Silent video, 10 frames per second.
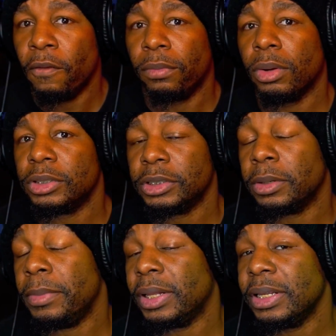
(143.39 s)
Florges'
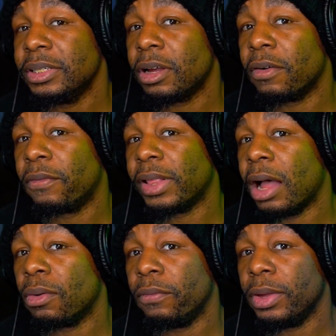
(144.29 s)
abilities are
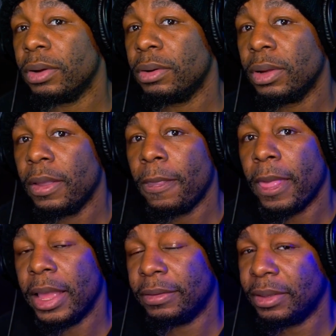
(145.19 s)
Flower Veil
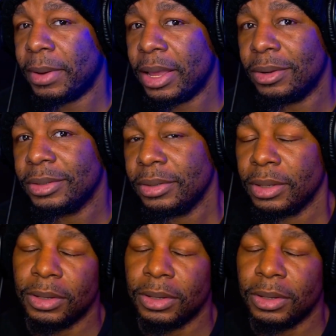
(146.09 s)
and Symbiosis.